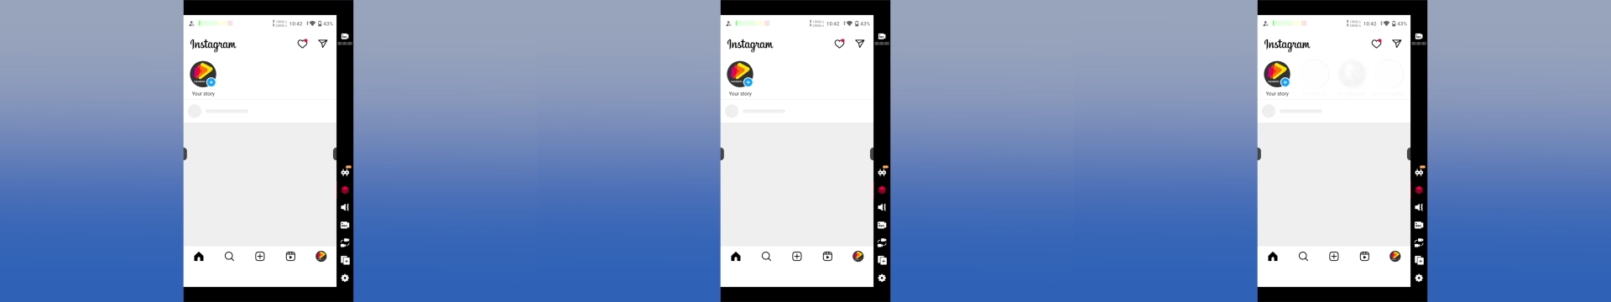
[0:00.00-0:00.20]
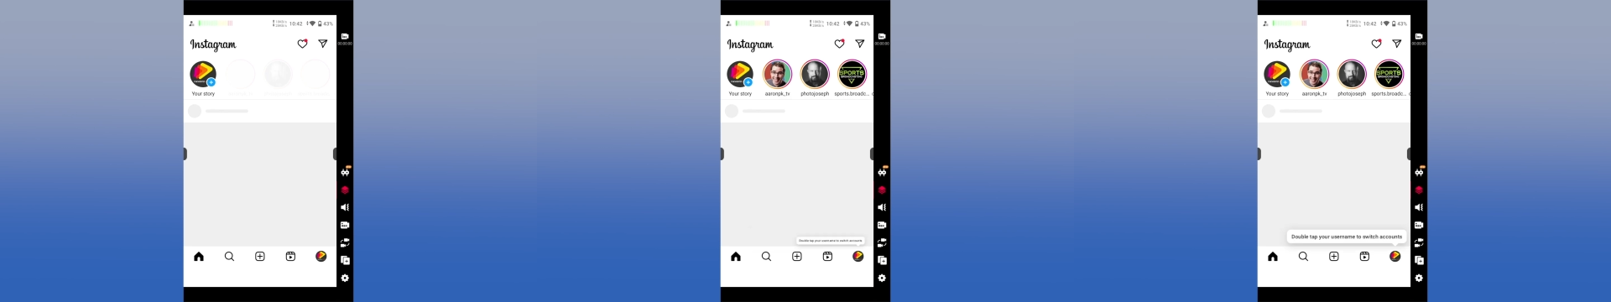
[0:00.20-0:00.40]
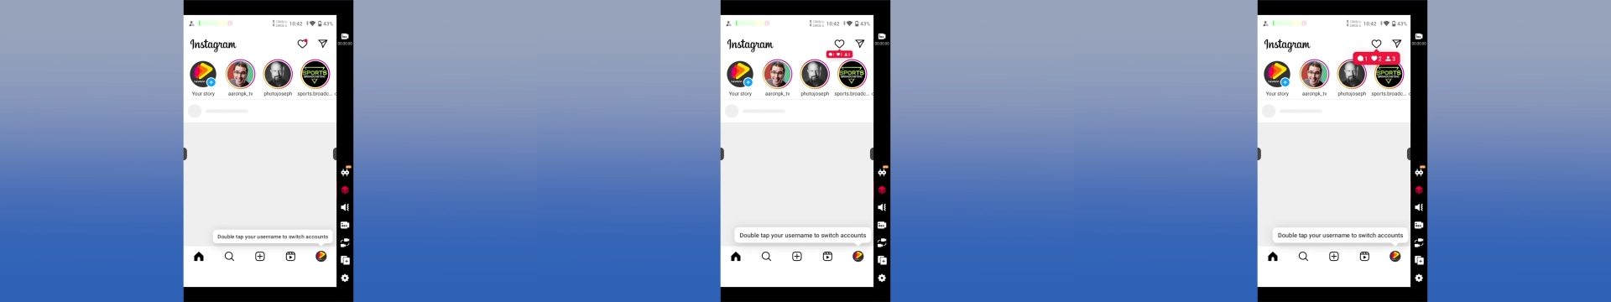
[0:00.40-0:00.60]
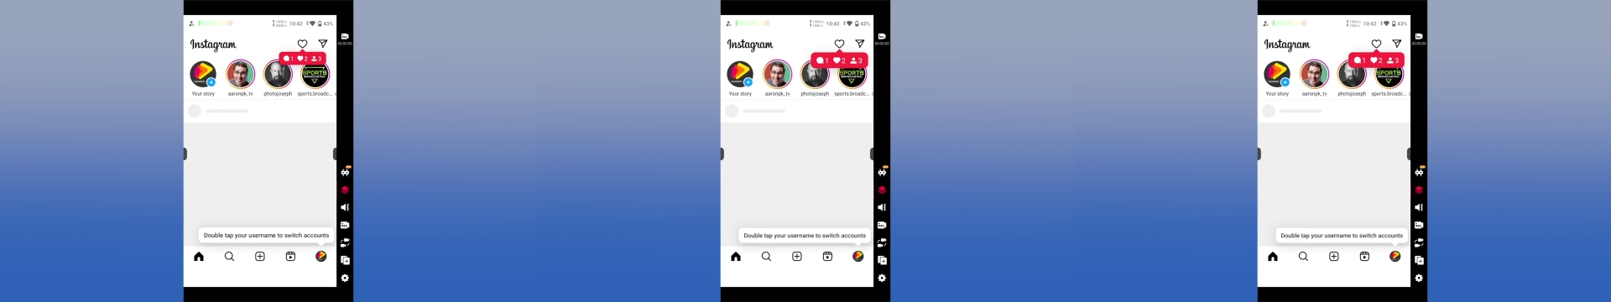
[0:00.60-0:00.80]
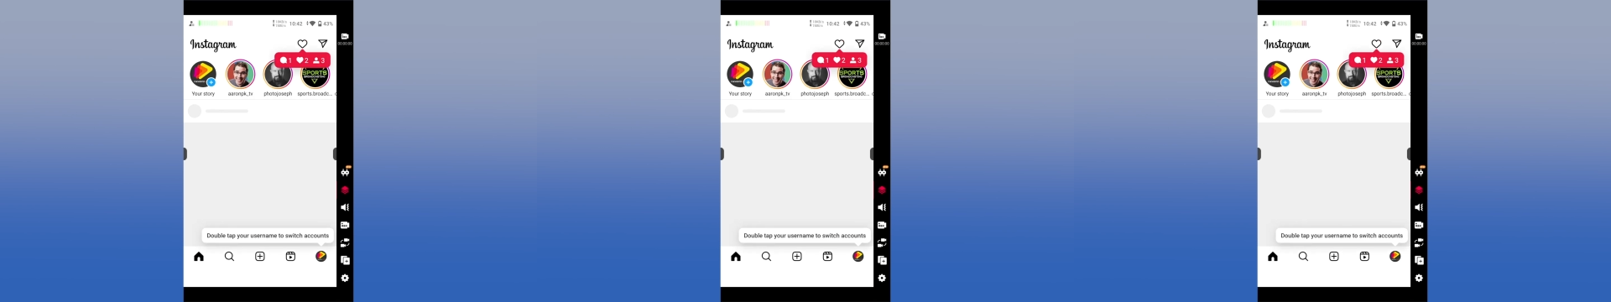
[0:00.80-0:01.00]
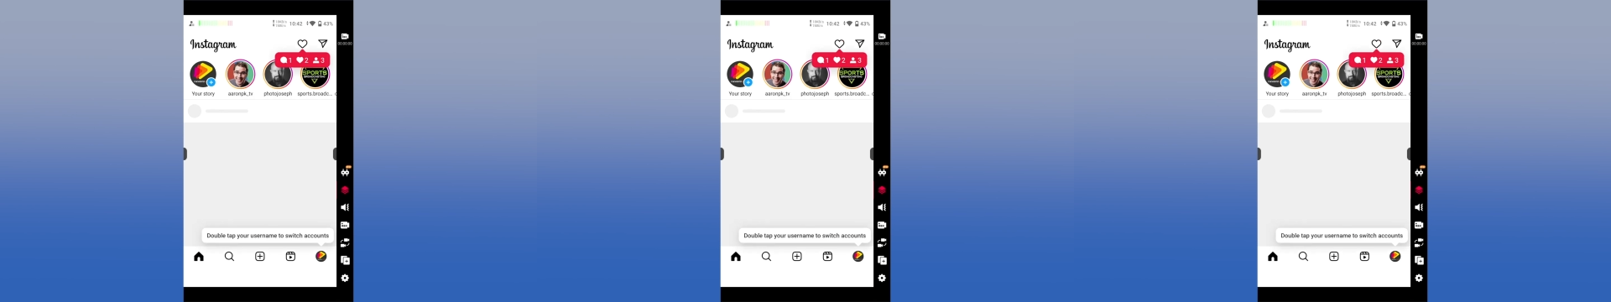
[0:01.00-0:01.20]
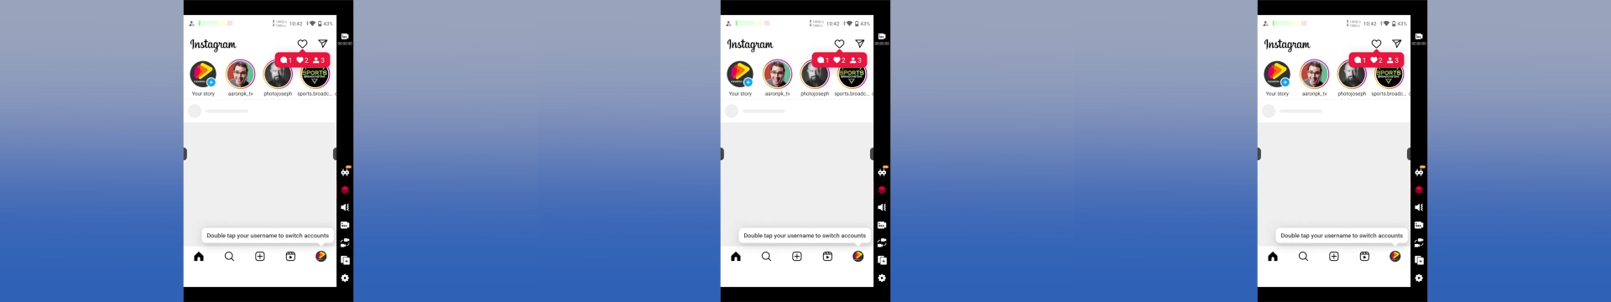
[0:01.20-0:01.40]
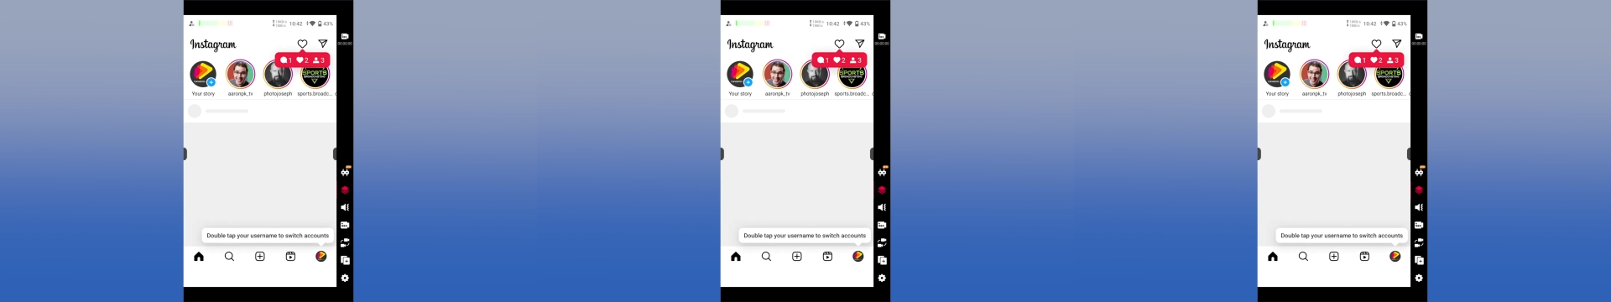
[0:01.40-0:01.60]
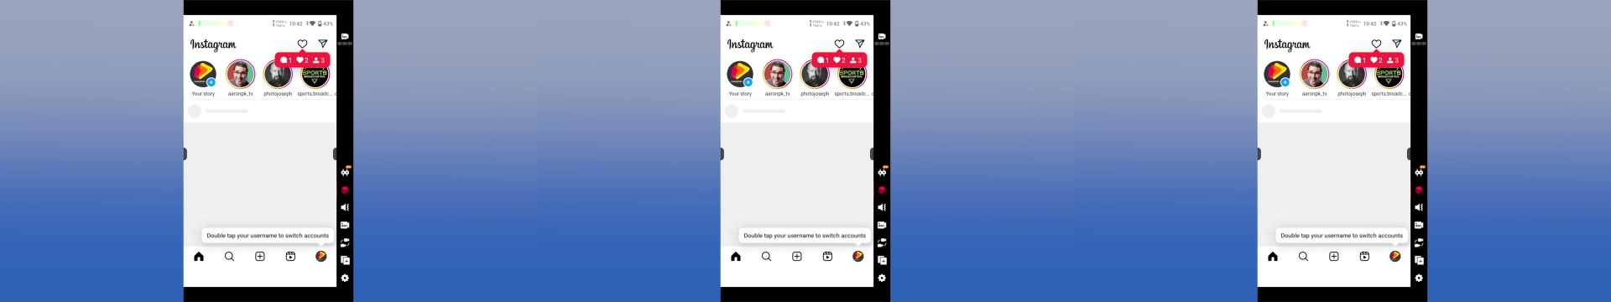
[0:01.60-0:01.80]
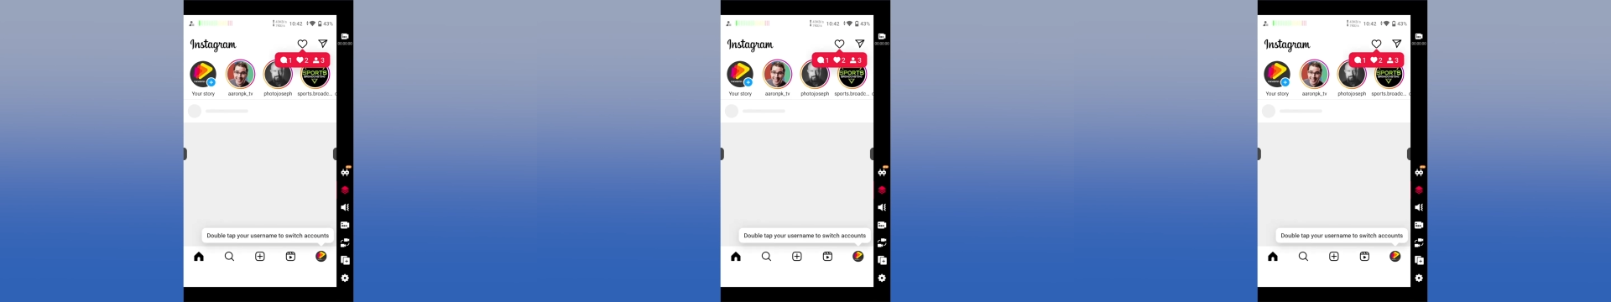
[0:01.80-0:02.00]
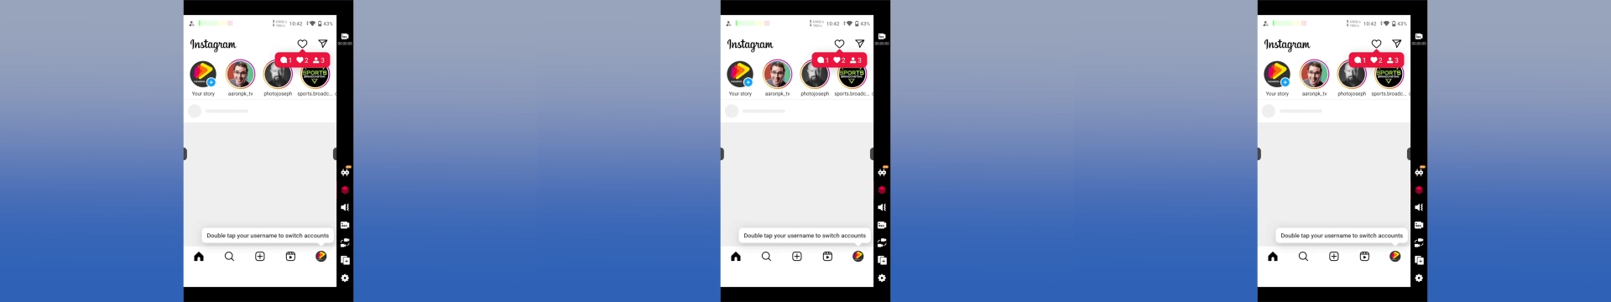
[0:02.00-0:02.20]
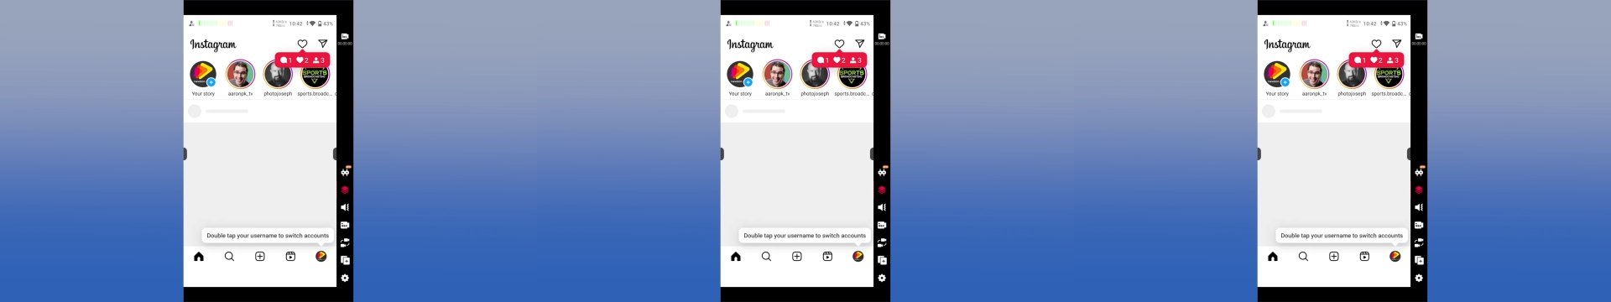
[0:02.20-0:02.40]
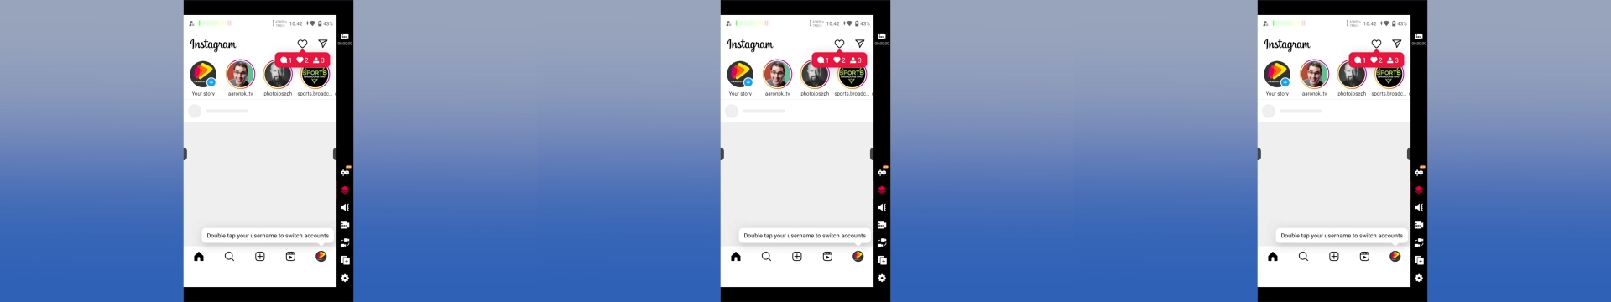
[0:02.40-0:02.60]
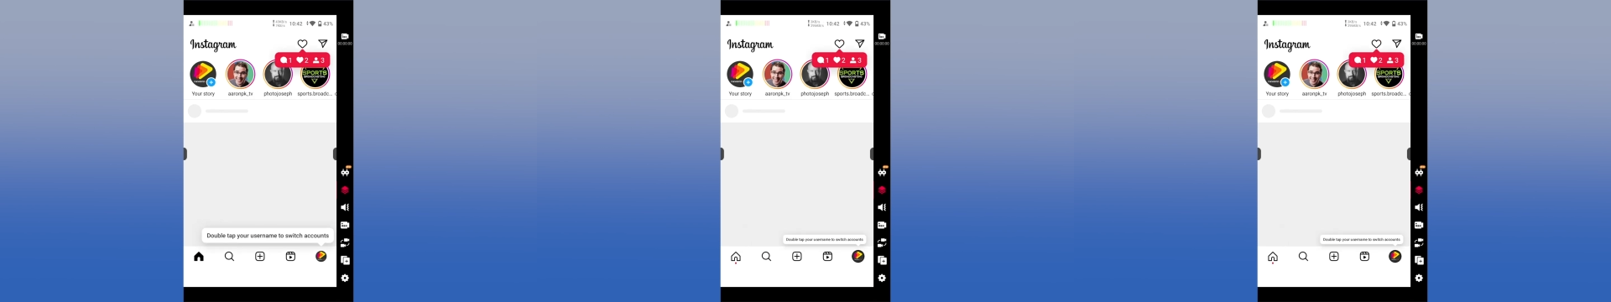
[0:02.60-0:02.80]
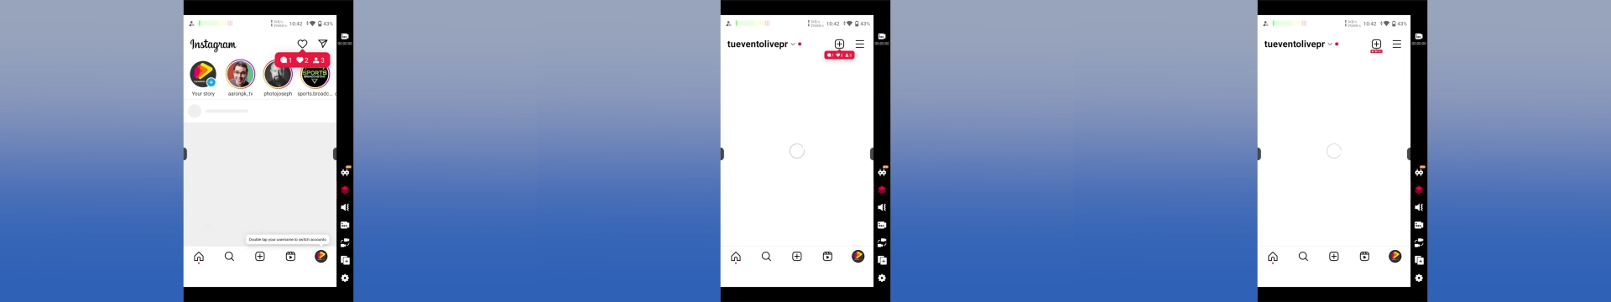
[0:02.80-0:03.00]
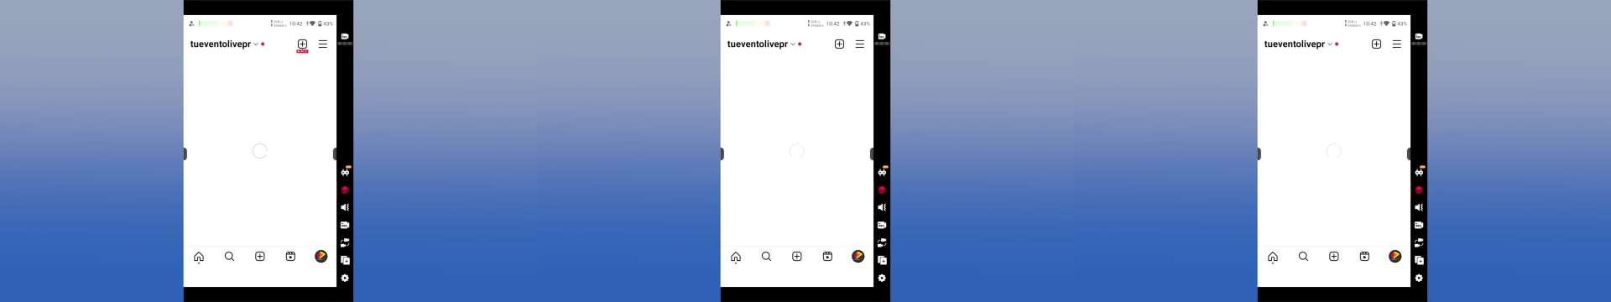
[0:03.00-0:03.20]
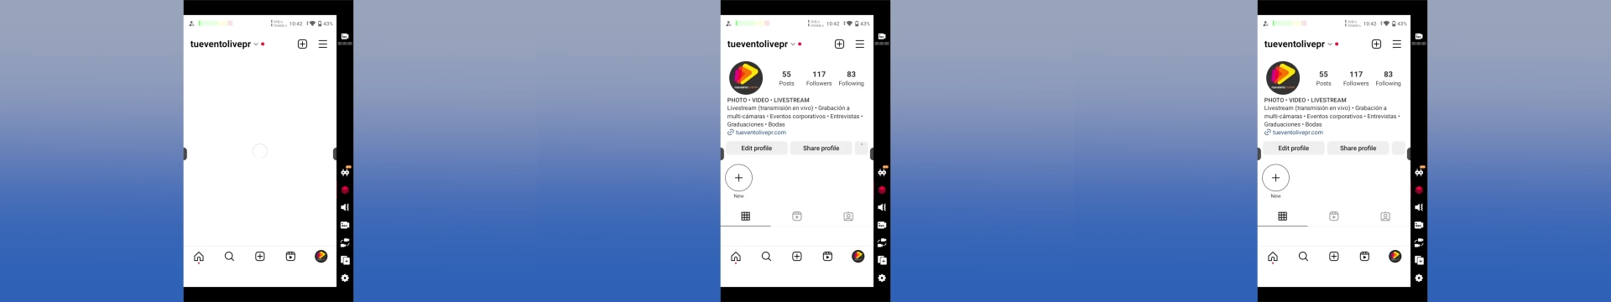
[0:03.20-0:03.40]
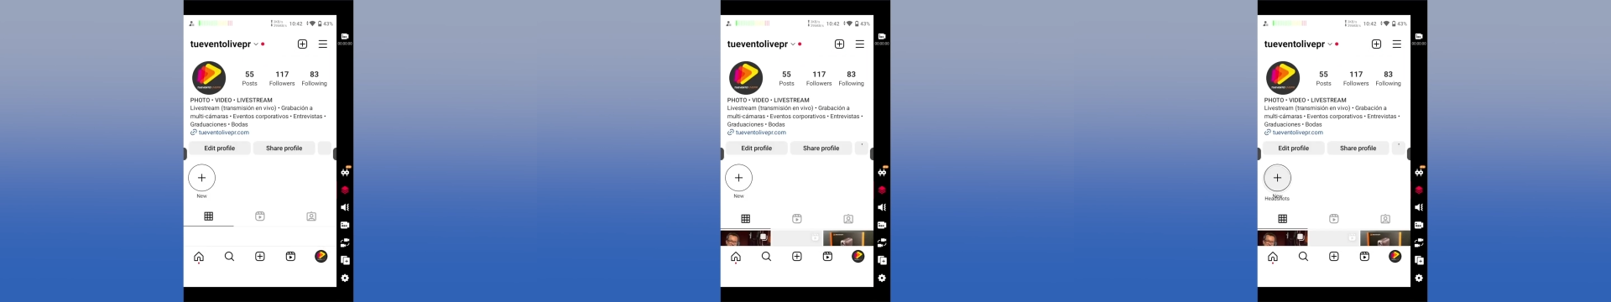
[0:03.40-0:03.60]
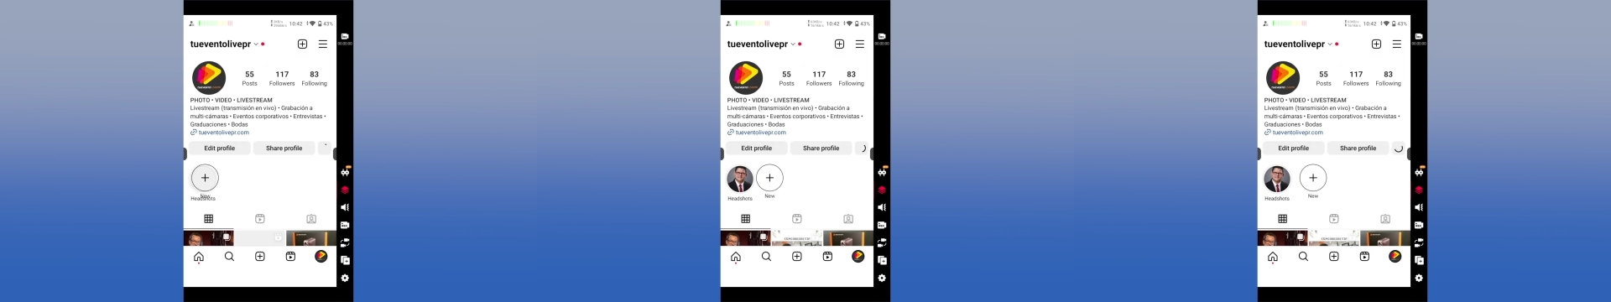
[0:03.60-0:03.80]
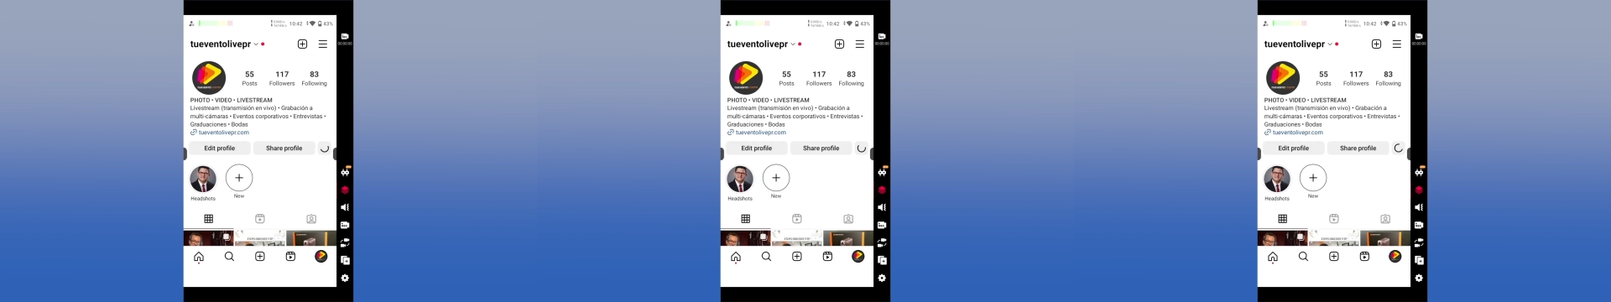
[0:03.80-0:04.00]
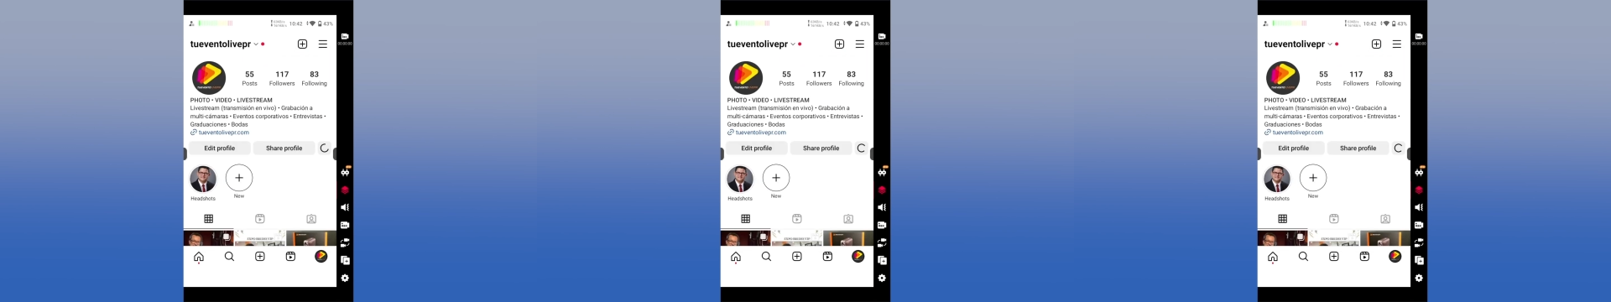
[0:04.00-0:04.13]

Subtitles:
No face is visible, so there are no lips to read.